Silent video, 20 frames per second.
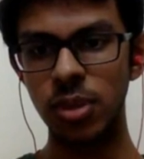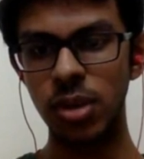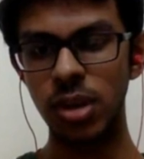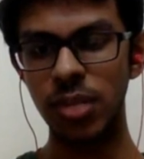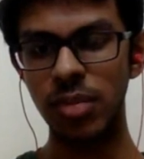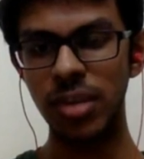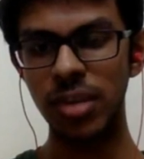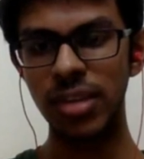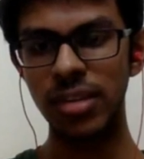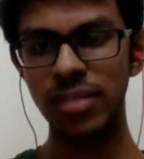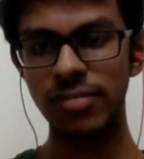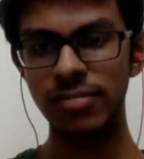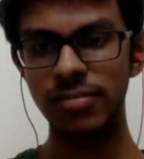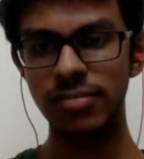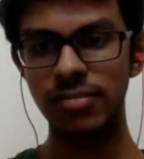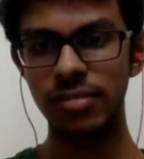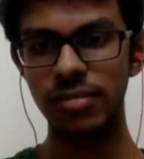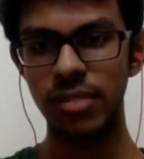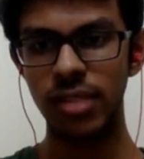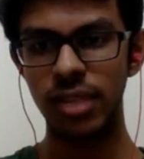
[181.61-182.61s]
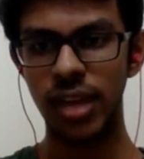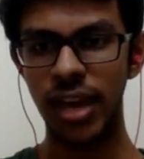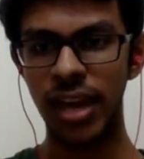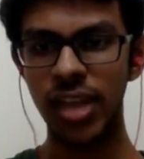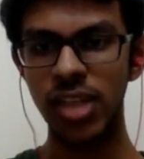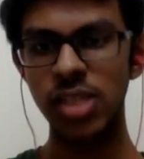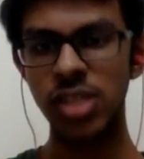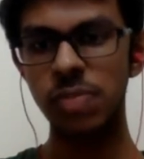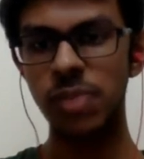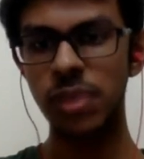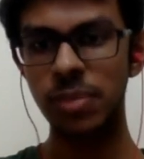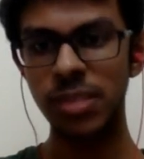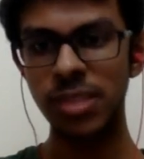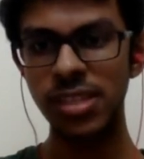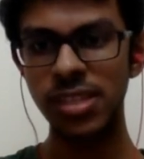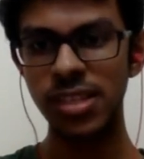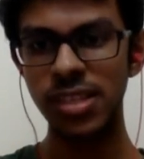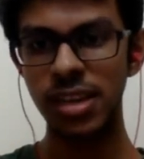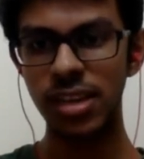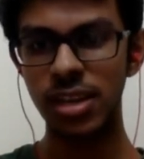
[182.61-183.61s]
I mean, as people
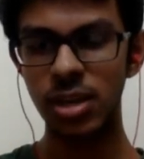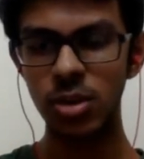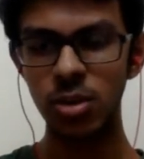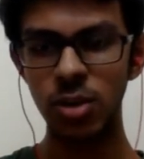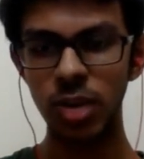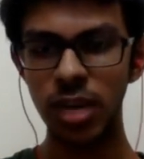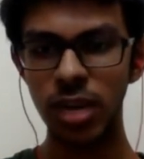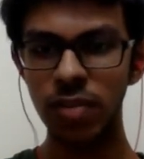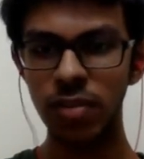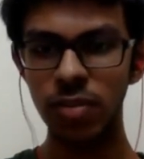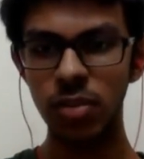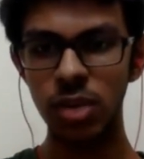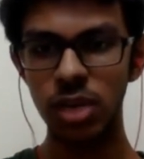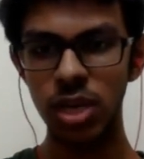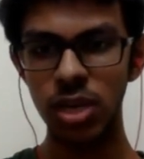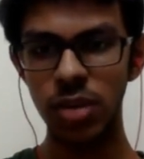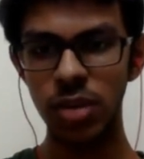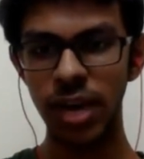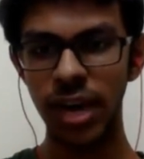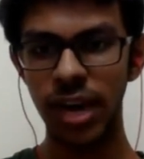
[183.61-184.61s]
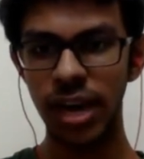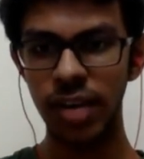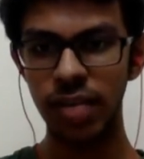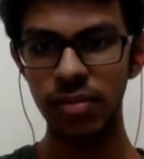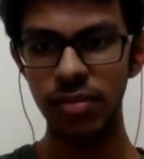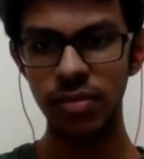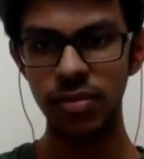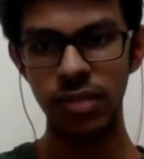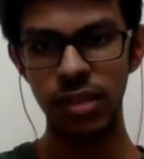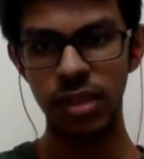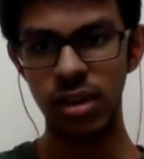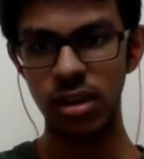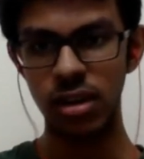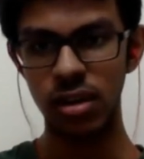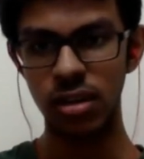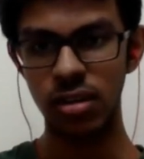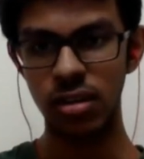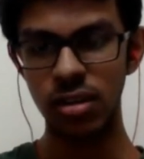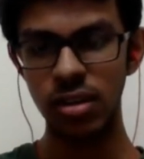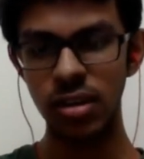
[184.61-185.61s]
said, do whatever book you have
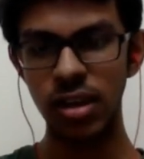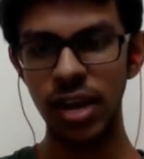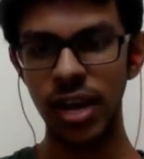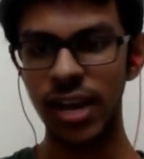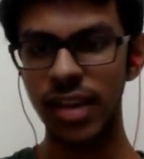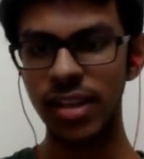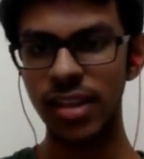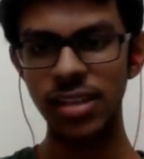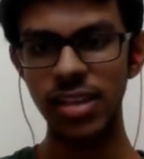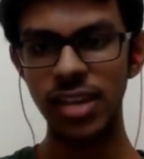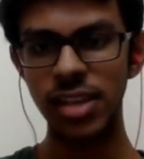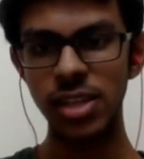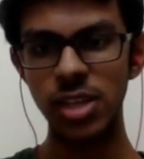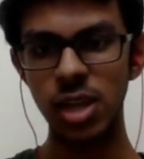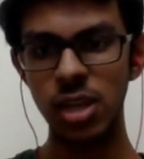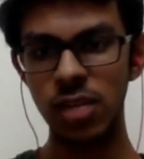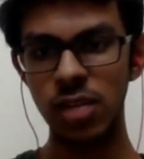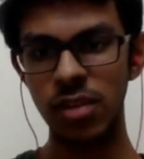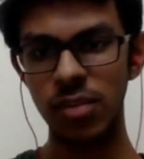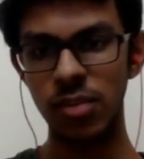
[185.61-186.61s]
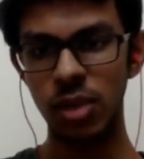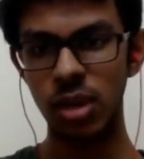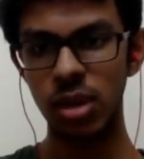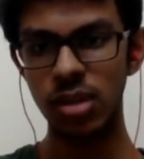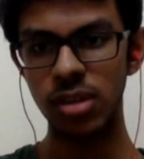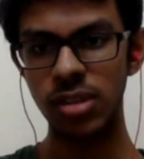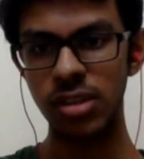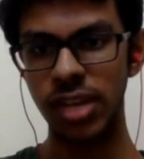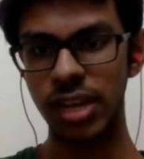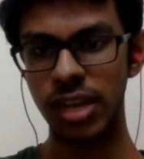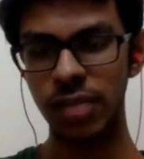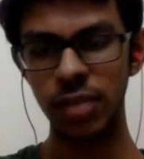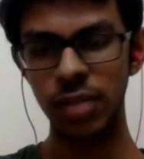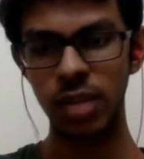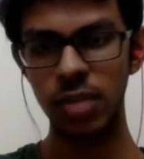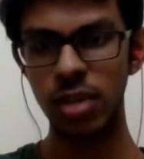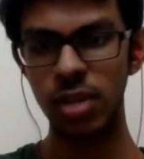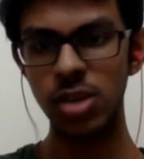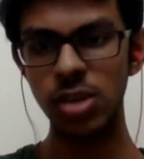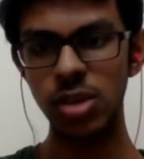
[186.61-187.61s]
and then try solving mocks. And if
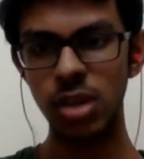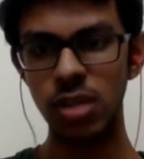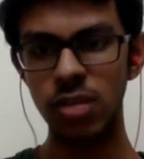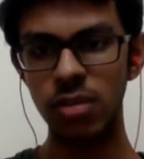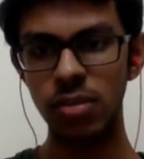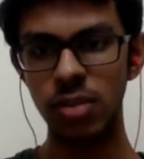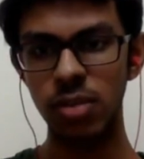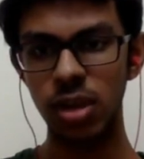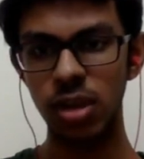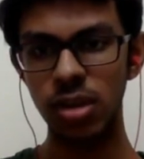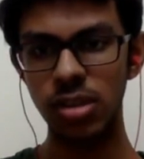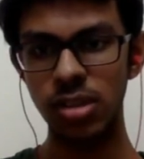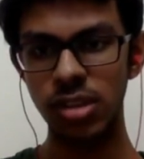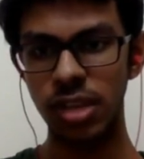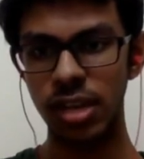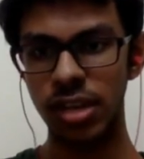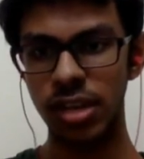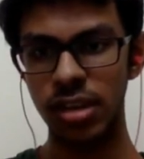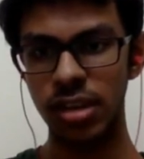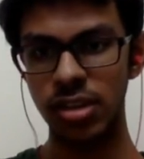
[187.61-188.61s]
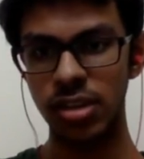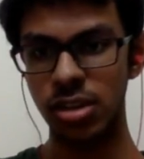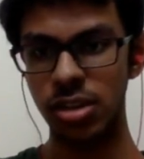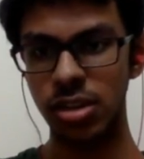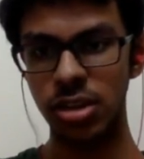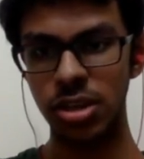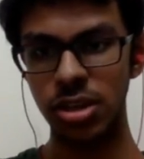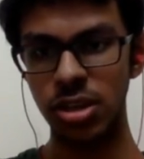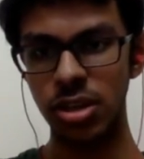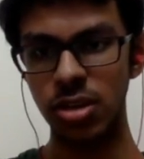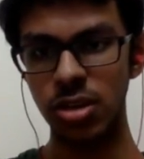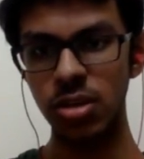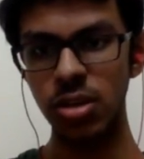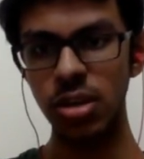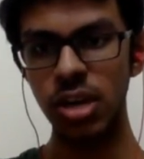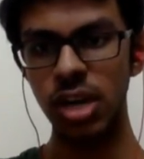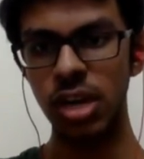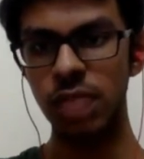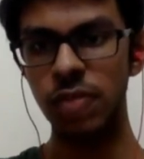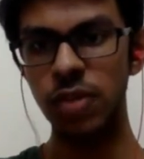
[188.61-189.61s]
you're able to solve the mocks, then it's good to go.
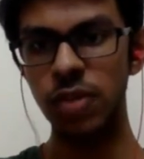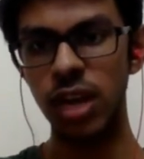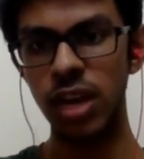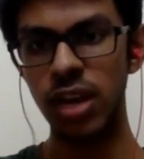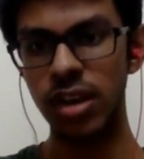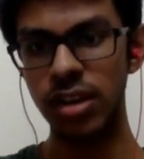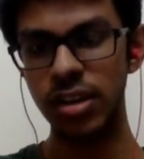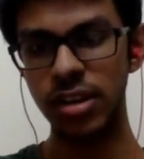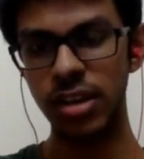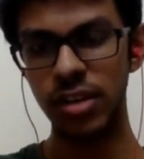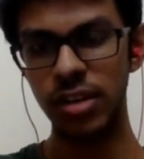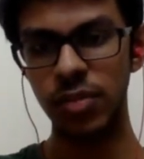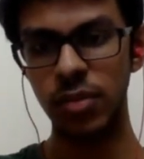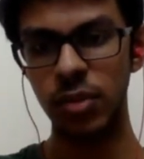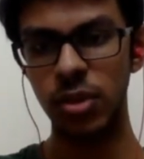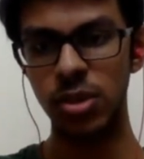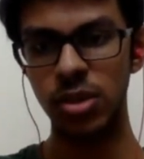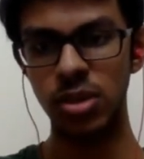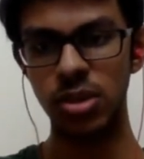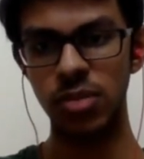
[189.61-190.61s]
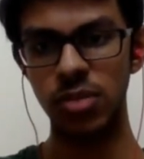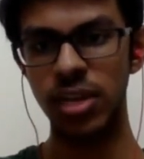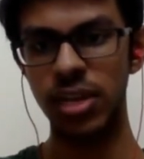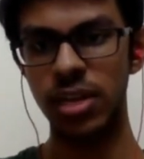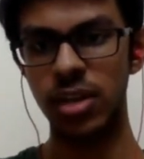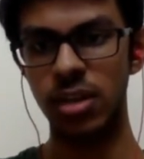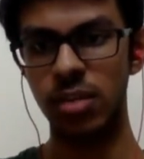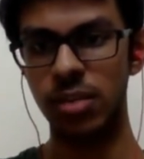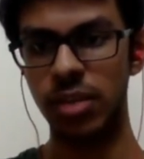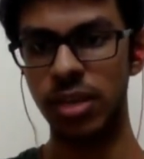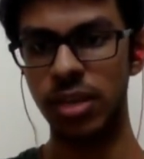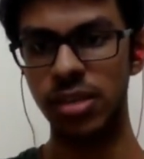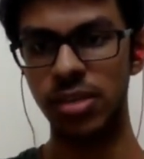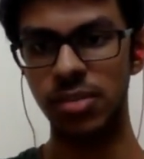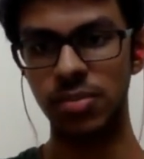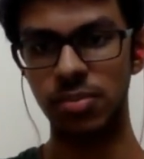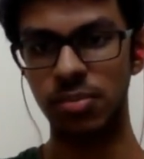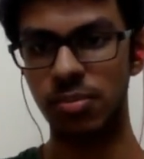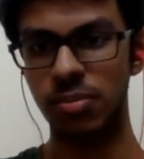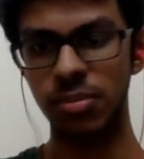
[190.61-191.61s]
If you aren't, then focus on the weak topics.
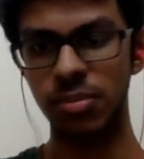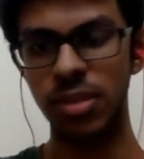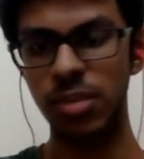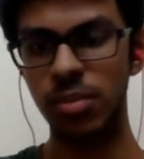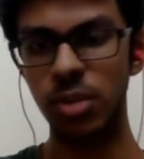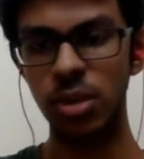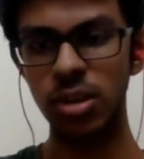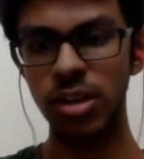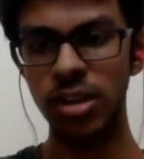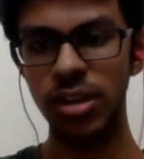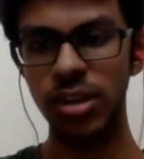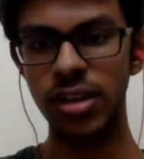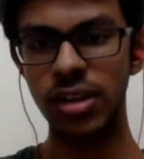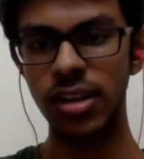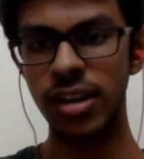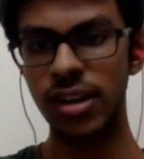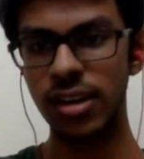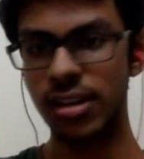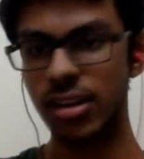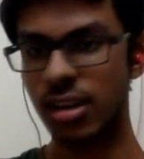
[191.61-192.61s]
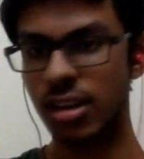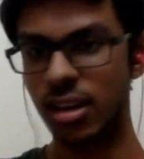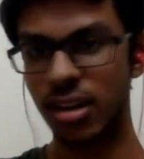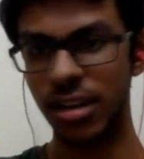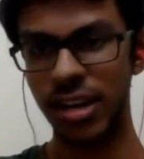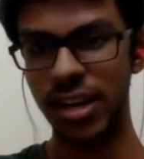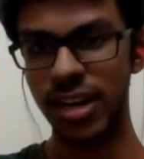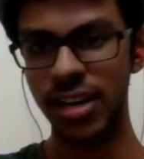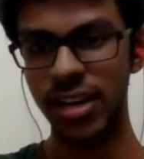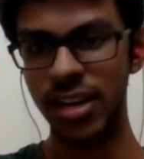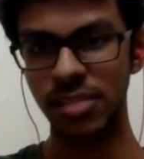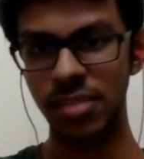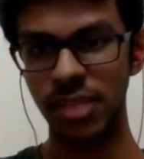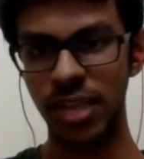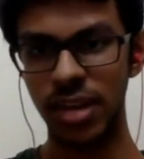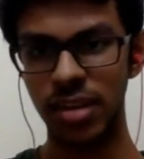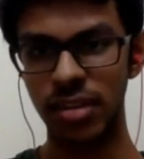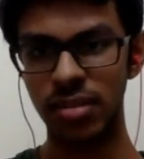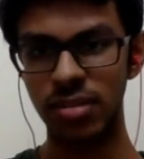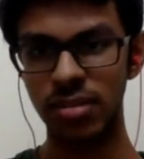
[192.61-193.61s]
The book really doesn't matter.